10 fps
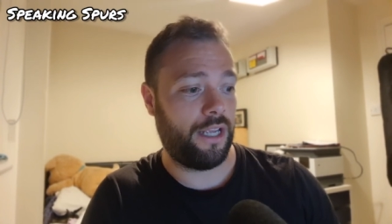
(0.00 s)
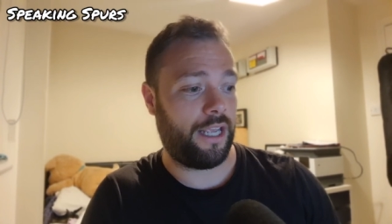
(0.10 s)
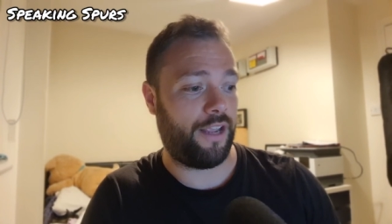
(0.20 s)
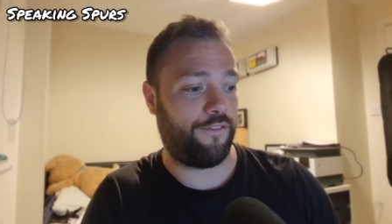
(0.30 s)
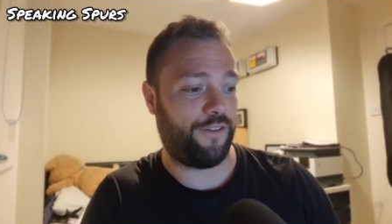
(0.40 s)

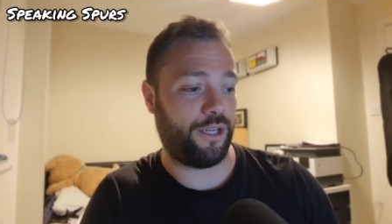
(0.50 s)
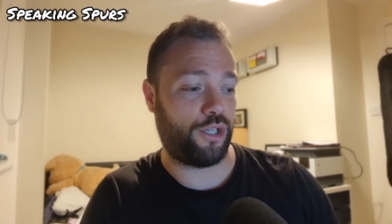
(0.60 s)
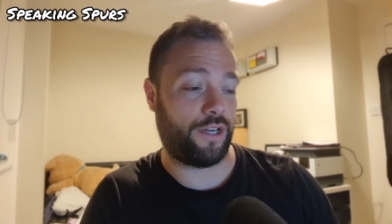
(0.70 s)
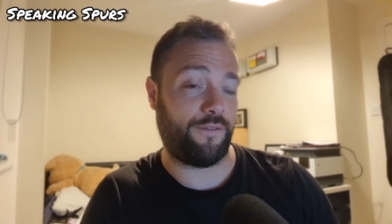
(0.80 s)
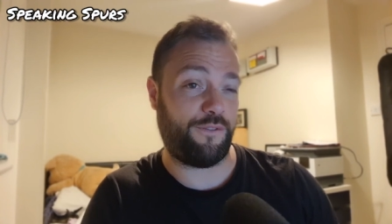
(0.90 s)
he
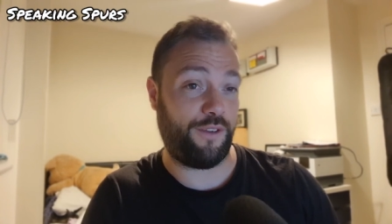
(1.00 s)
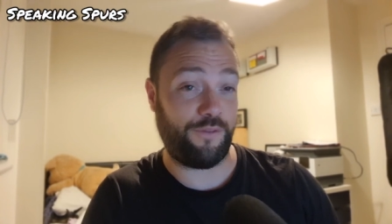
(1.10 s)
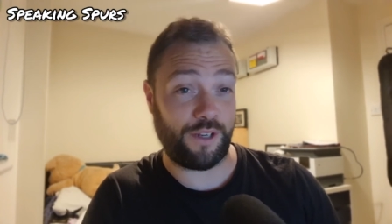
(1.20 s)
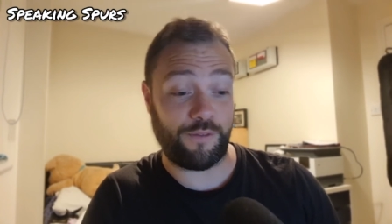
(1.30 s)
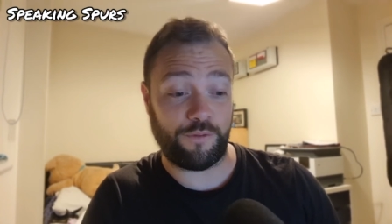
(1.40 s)
featured in
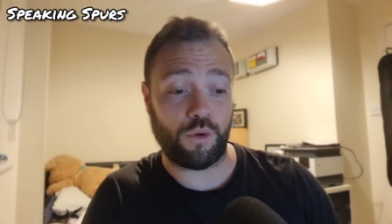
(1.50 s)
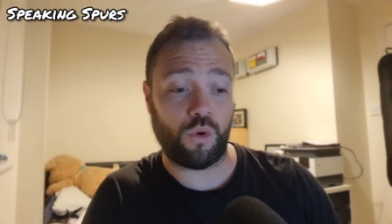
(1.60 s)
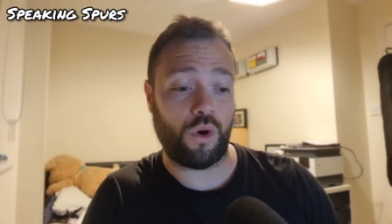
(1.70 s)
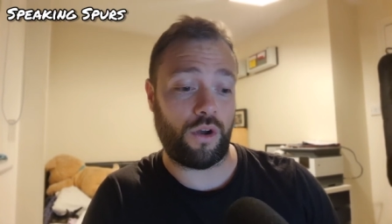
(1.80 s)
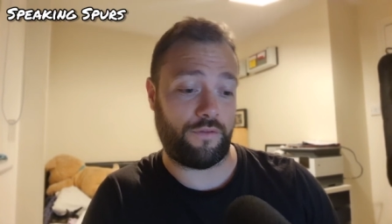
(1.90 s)

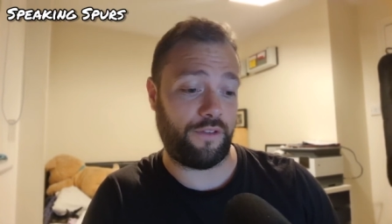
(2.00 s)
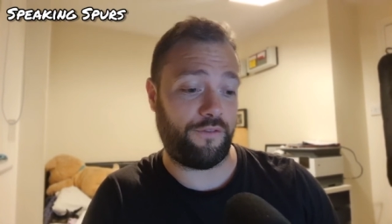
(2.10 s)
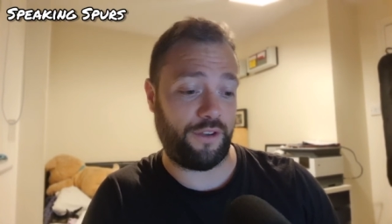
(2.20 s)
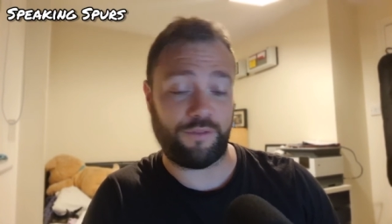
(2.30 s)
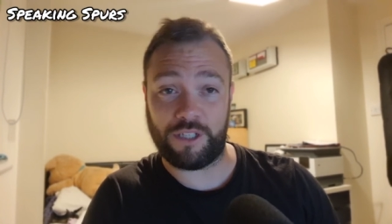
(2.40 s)
54 of the
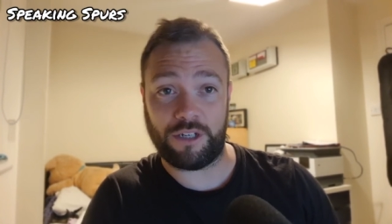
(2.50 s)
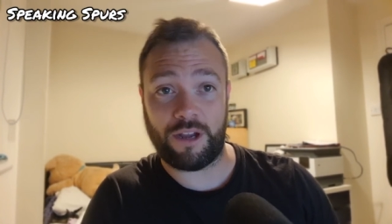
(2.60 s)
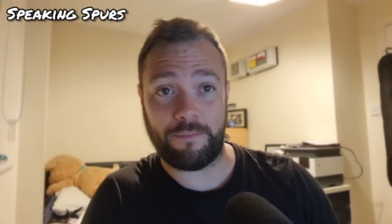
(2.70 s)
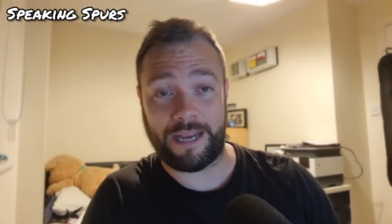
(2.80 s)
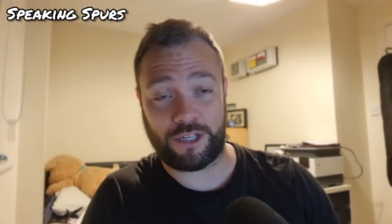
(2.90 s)

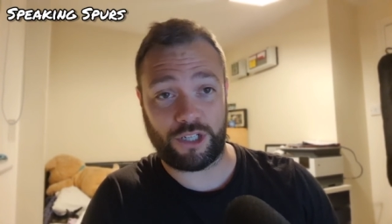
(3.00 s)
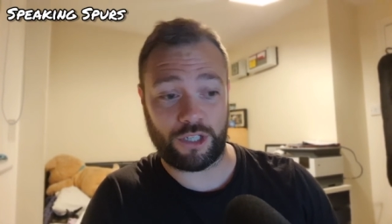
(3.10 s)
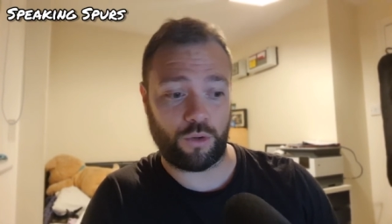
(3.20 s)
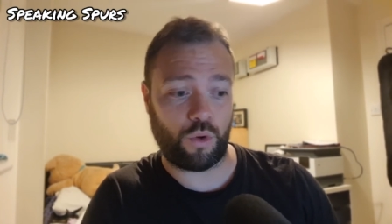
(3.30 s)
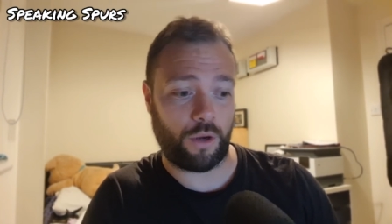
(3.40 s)
59 matches
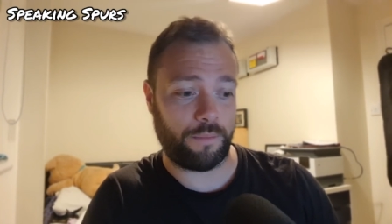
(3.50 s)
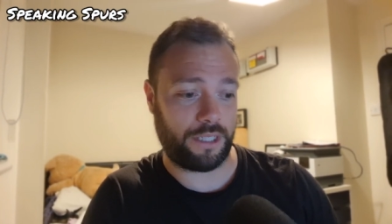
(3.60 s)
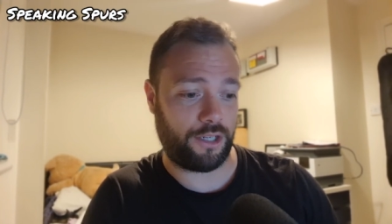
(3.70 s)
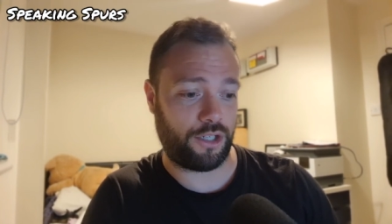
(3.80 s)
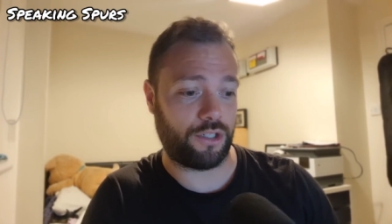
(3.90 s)
in all
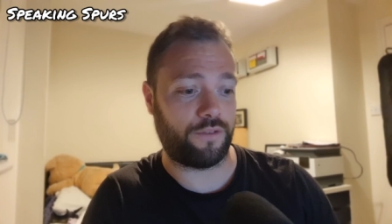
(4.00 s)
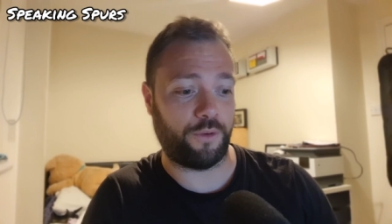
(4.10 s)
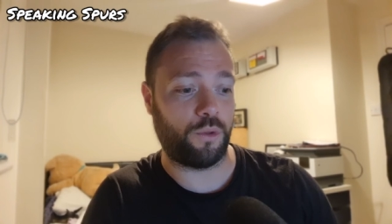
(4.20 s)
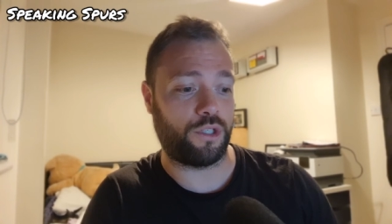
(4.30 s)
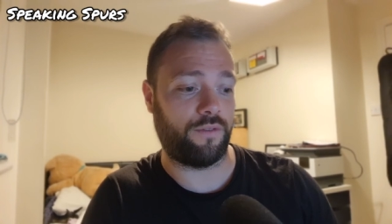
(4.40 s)
competitions
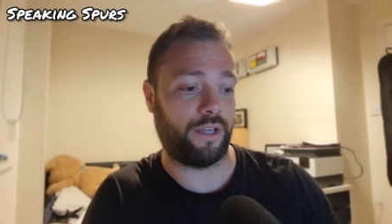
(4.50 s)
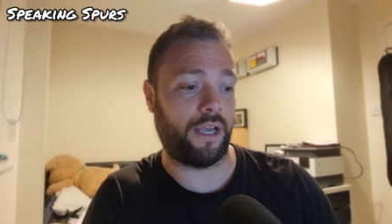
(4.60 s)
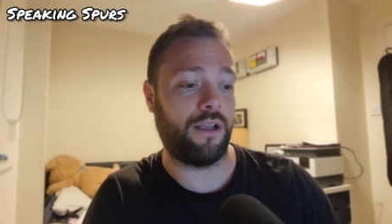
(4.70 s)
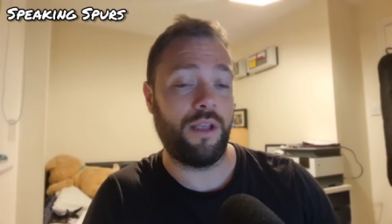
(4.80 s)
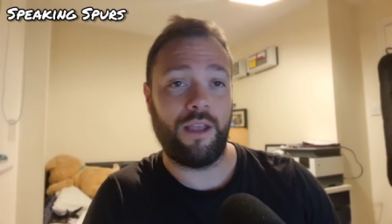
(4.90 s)
for Sevilla,